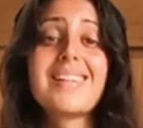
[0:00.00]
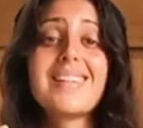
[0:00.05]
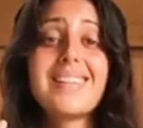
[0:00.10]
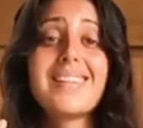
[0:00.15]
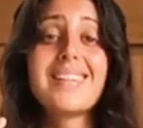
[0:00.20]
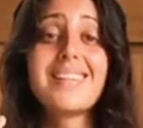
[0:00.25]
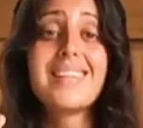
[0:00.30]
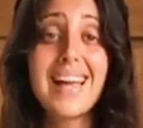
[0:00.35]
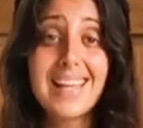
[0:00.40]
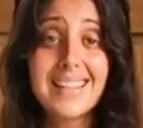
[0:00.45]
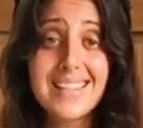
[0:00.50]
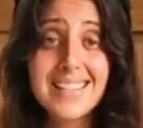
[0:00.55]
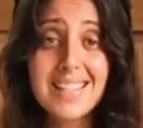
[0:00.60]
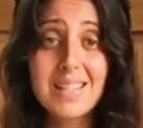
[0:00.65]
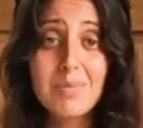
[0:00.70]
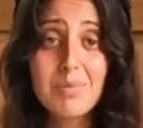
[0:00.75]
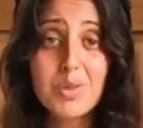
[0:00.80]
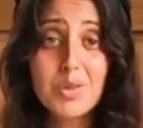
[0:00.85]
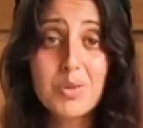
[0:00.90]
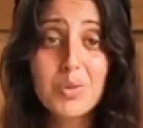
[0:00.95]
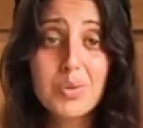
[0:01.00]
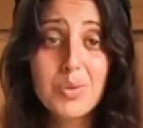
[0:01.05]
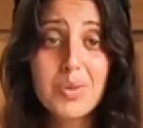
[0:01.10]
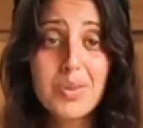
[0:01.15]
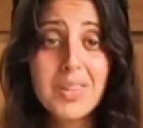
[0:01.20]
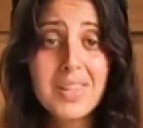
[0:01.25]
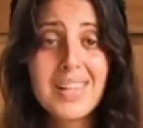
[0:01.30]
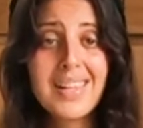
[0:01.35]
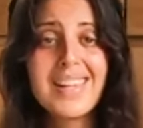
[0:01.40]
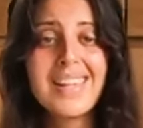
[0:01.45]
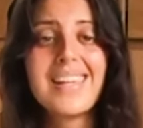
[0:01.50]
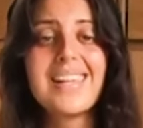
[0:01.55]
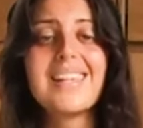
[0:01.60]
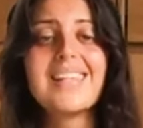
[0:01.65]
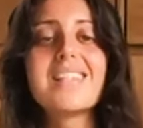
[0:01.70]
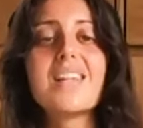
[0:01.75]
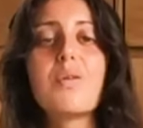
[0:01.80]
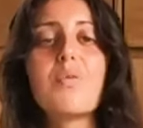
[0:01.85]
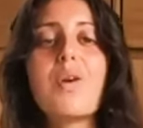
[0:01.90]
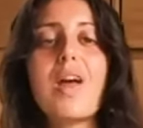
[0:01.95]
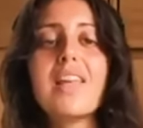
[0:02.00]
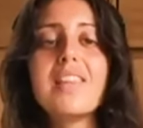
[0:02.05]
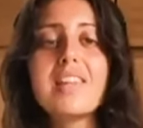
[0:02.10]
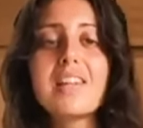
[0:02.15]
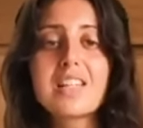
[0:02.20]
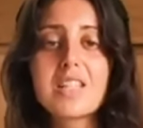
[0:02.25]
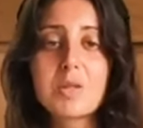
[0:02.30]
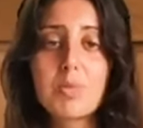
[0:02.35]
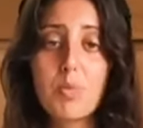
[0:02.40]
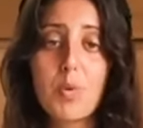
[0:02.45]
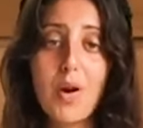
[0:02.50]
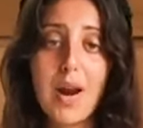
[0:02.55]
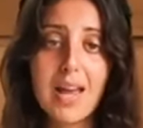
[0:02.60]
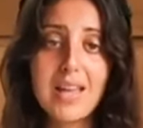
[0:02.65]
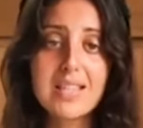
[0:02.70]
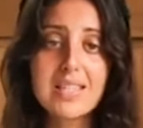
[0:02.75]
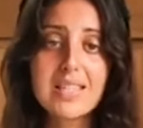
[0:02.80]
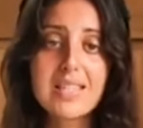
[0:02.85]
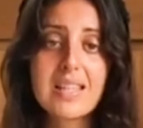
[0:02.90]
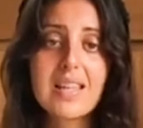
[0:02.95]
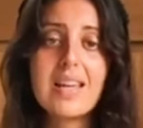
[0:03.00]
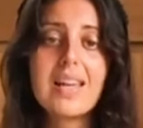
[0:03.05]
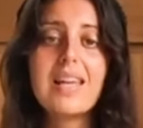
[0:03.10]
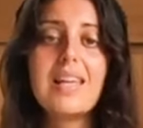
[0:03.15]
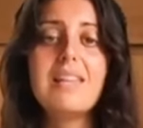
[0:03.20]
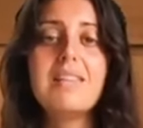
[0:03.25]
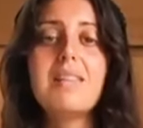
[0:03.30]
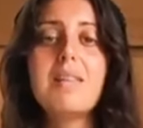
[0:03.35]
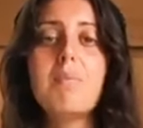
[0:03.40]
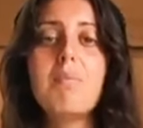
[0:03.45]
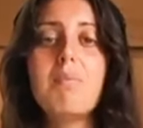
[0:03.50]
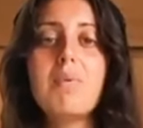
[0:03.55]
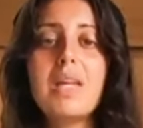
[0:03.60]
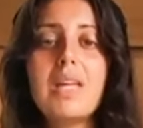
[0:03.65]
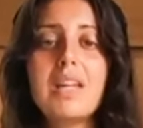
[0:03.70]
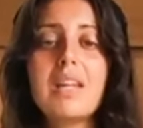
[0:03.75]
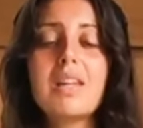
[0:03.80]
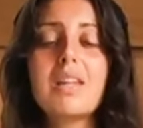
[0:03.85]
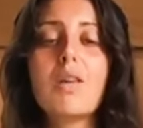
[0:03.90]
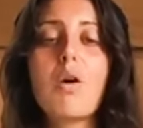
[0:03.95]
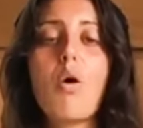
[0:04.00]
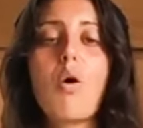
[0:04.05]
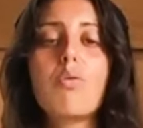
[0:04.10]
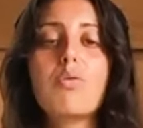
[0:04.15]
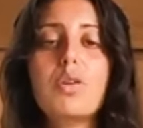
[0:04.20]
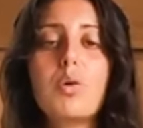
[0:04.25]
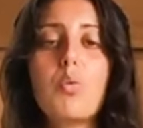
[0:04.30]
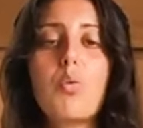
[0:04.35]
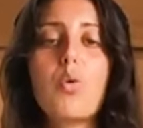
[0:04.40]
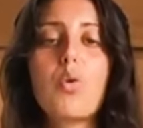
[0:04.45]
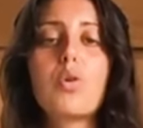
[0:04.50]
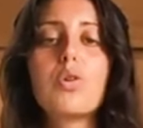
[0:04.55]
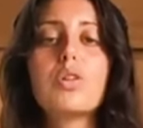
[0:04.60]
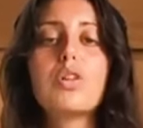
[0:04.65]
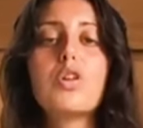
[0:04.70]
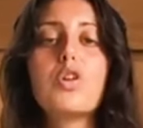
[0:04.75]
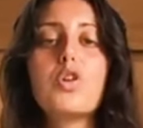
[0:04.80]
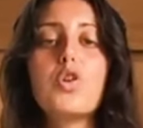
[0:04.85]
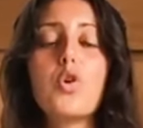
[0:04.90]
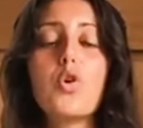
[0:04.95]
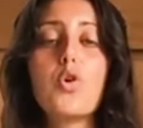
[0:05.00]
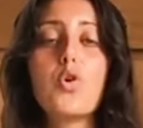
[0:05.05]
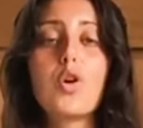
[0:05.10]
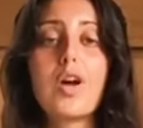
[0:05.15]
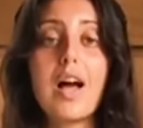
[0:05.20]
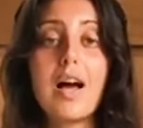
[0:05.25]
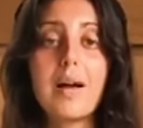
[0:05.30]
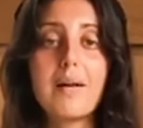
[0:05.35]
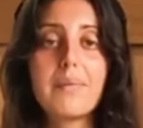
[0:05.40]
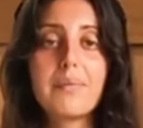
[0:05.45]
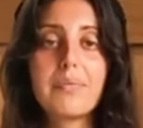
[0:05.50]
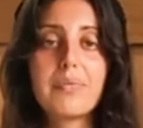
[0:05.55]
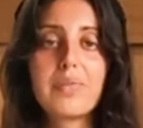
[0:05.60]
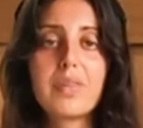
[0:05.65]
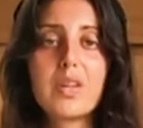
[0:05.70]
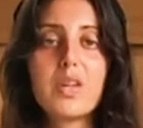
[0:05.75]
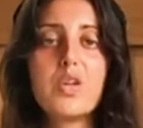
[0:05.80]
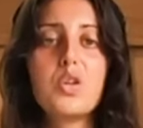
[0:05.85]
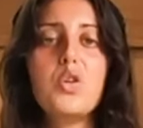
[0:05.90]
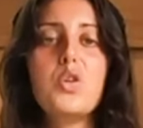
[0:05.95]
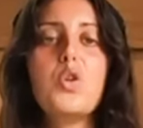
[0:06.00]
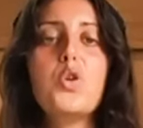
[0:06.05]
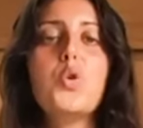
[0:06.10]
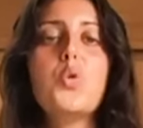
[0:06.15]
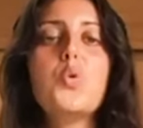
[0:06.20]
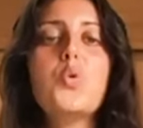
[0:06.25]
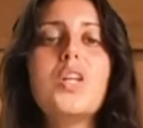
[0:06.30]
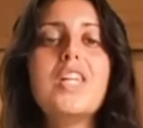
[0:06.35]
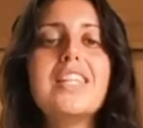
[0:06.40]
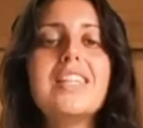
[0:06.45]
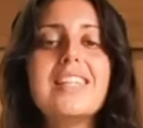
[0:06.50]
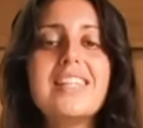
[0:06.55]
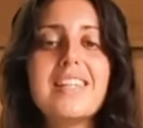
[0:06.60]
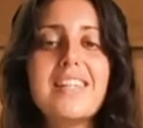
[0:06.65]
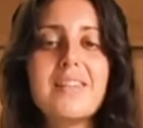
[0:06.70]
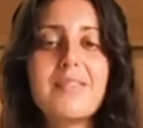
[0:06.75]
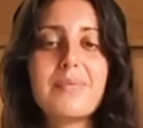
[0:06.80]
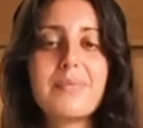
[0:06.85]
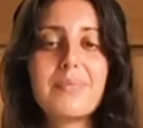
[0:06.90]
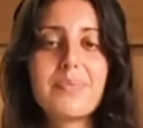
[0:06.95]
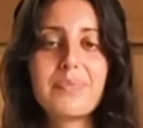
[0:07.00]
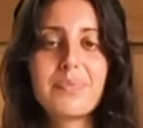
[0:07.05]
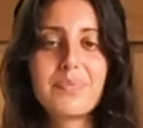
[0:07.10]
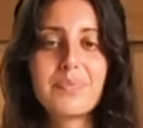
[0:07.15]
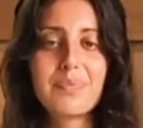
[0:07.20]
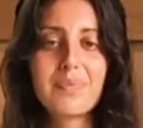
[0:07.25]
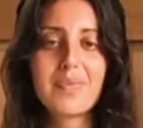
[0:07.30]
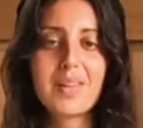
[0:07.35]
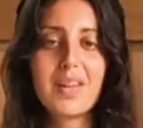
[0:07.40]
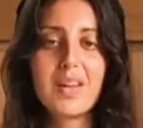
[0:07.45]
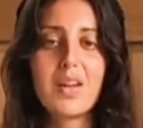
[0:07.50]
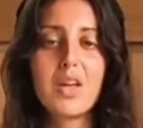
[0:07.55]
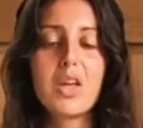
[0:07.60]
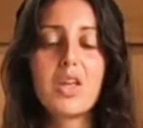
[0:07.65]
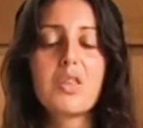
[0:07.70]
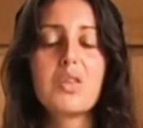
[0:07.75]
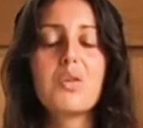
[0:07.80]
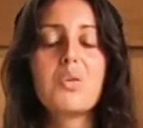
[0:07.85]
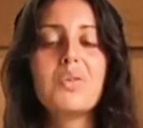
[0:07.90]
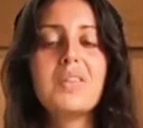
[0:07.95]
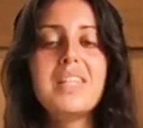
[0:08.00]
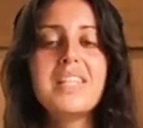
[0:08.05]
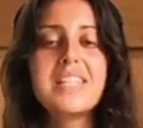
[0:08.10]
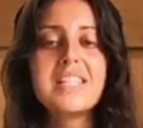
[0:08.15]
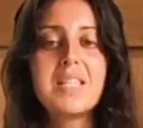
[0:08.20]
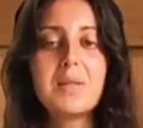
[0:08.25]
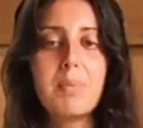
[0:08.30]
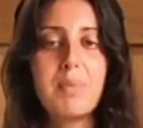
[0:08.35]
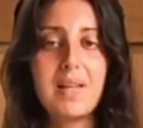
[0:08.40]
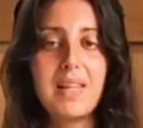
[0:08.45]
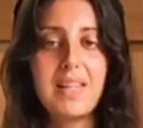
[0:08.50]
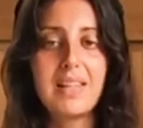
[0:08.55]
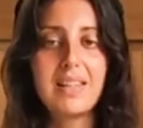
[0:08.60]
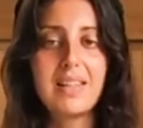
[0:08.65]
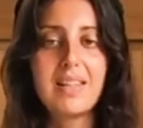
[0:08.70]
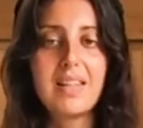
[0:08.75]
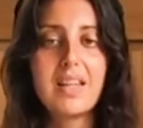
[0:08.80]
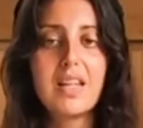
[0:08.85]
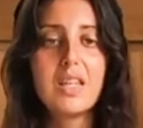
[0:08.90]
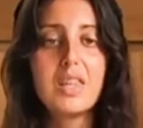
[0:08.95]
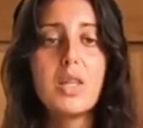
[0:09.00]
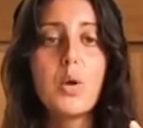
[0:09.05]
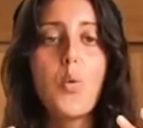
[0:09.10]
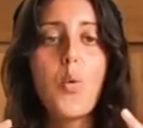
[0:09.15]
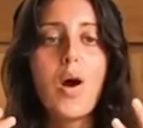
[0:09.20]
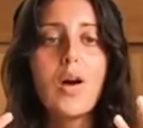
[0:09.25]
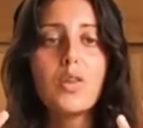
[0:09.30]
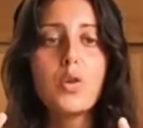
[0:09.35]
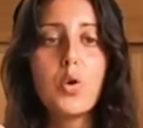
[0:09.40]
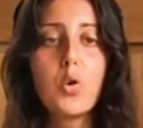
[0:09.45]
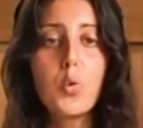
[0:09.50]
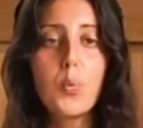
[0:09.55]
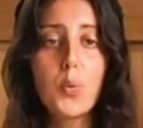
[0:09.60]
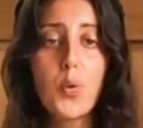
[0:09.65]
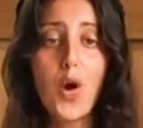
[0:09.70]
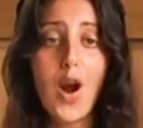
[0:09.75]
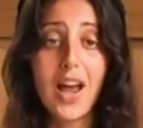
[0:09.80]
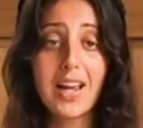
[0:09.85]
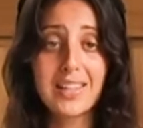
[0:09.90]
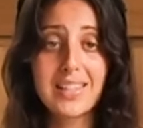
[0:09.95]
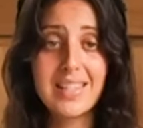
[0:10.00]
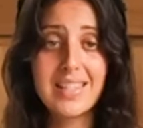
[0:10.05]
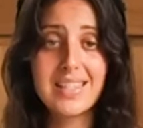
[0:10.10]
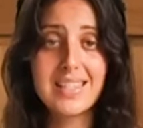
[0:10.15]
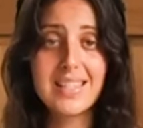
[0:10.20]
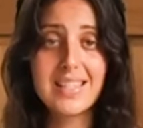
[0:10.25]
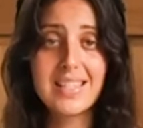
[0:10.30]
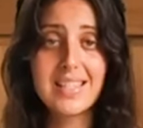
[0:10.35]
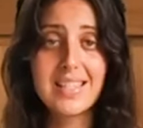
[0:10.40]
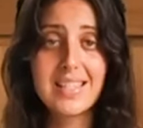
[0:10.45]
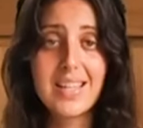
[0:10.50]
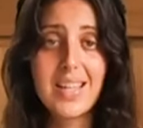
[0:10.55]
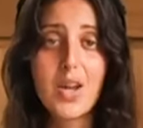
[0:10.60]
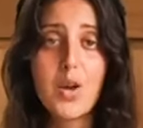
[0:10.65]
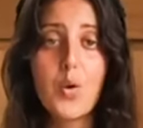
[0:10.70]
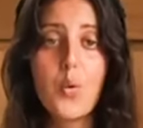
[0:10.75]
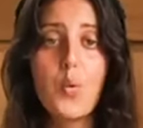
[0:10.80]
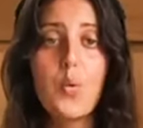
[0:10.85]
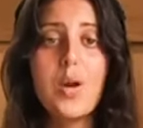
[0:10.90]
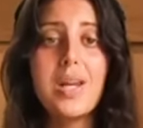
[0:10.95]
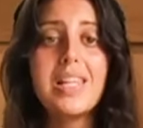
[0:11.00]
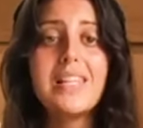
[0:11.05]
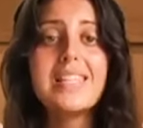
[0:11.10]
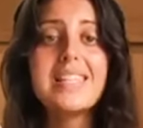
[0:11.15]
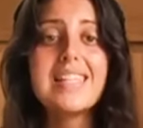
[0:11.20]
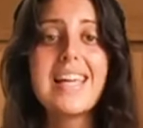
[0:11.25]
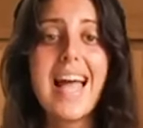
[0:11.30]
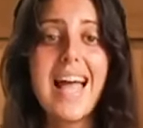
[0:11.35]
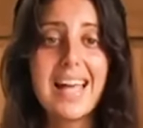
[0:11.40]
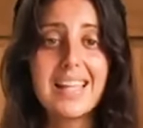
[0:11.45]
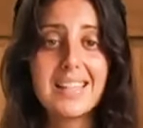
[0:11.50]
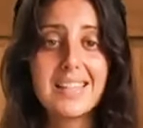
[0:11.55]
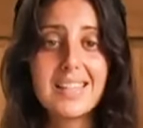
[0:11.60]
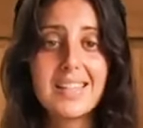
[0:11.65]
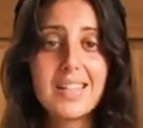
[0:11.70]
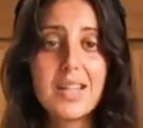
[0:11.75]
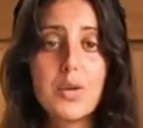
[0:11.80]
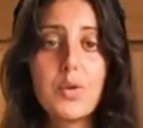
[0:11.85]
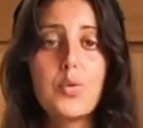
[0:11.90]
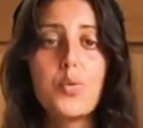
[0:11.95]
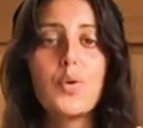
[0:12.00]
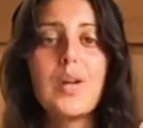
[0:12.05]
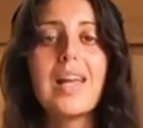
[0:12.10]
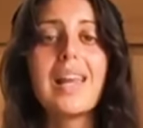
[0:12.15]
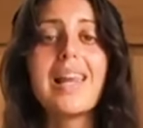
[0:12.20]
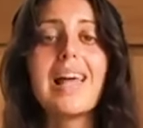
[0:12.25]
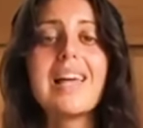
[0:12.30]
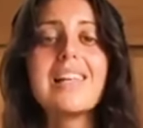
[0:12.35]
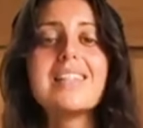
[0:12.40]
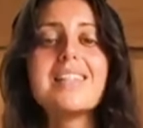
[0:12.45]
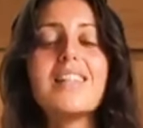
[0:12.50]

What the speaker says: That same truth is already expressed in the meaning of the word yoga, unity. Through discipline, the one who practices will in the end realize the